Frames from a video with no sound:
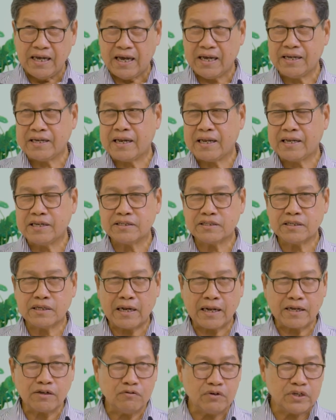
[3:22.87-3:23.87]
And there is a
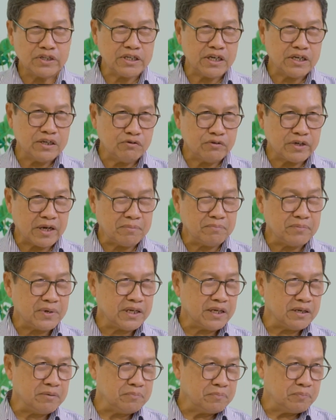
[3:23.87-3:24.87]
regulation, you can
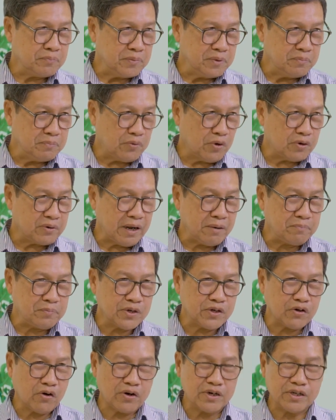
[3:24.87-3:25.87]
import
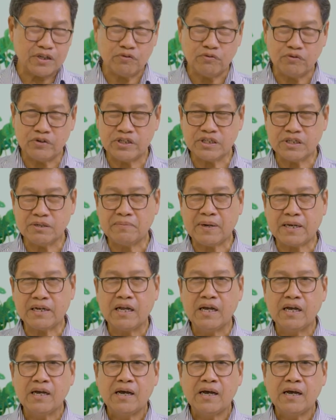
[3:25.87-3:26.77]
apricot in Indonesia, but